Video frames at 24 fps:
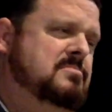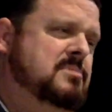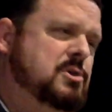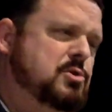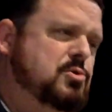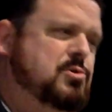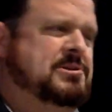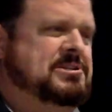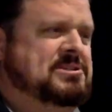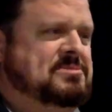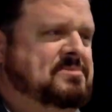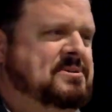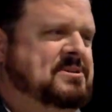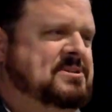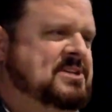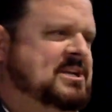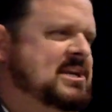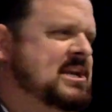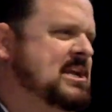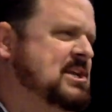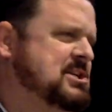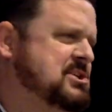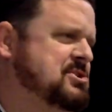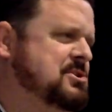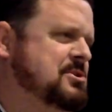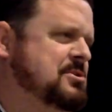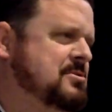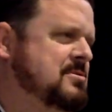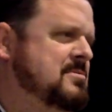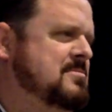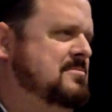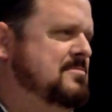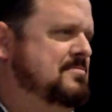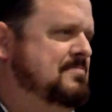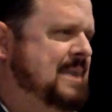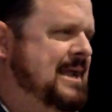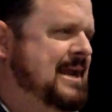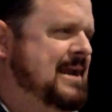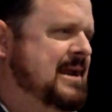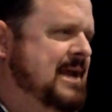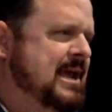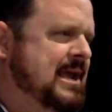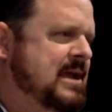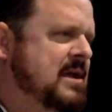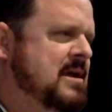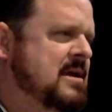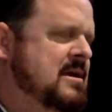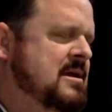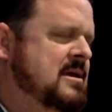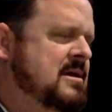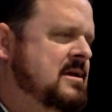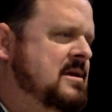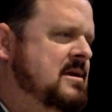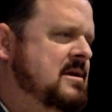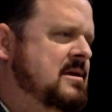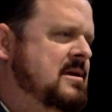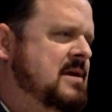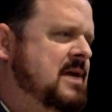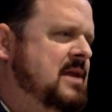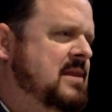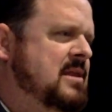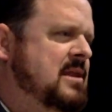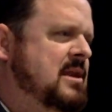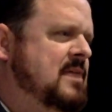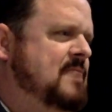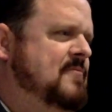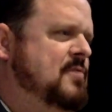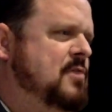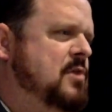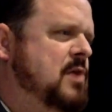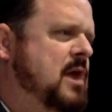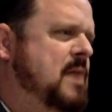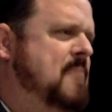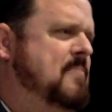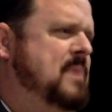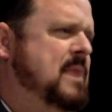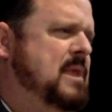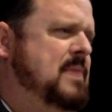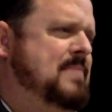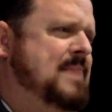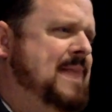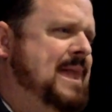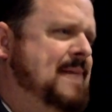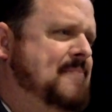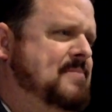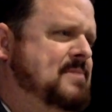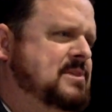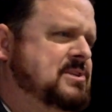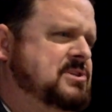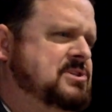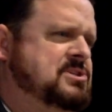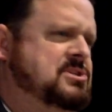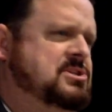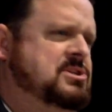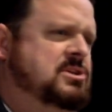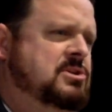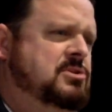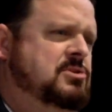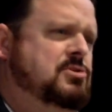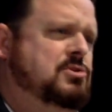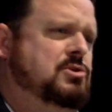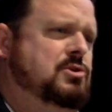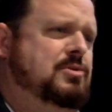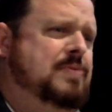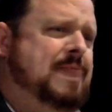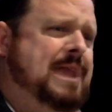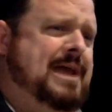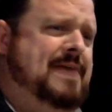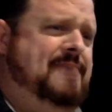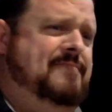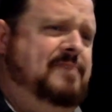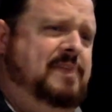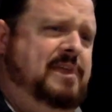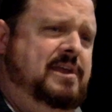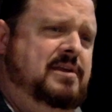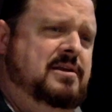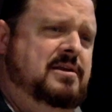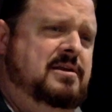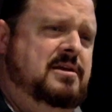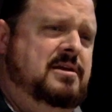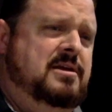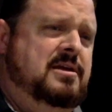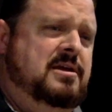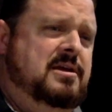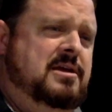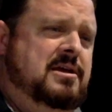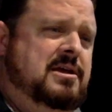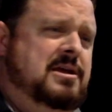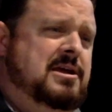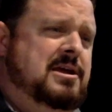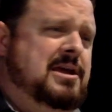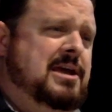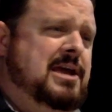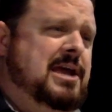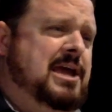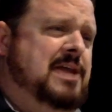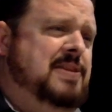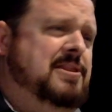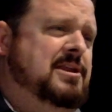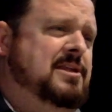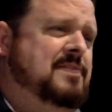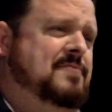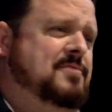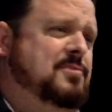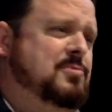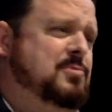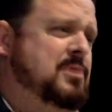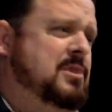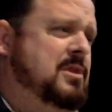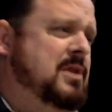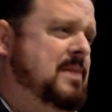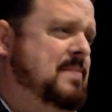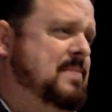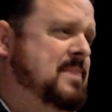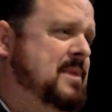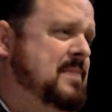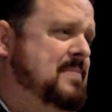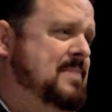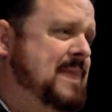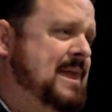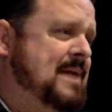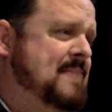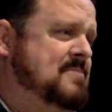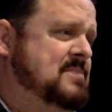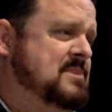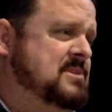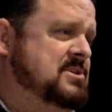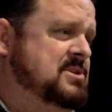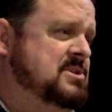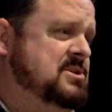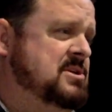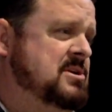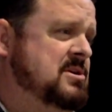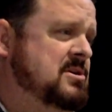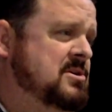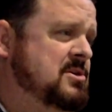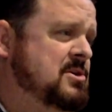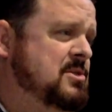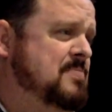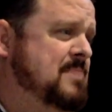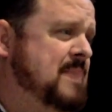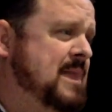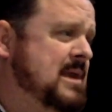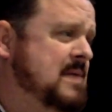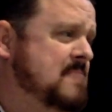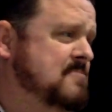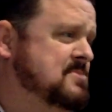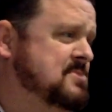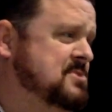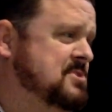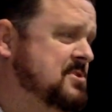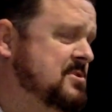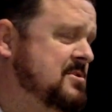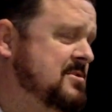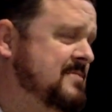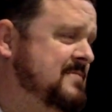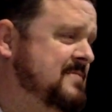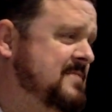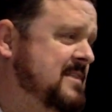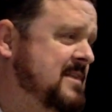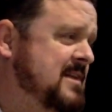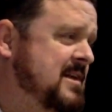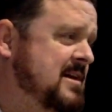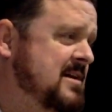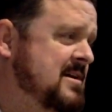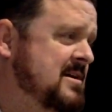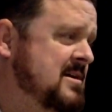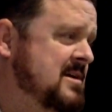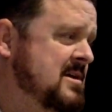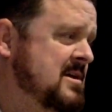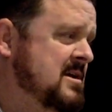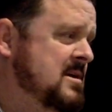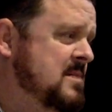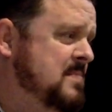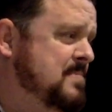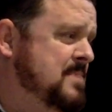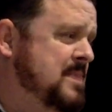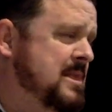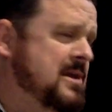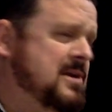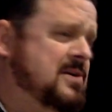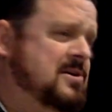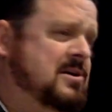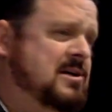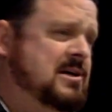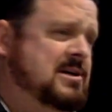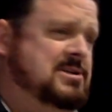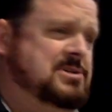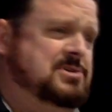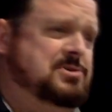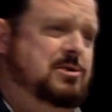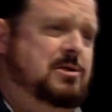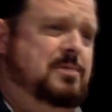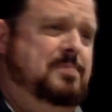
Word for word: Christmas and Easter mainly. And then, if you're uppity Baptists, you do Advent and then if you're real uppity Baptist, you might observe a Pentecost or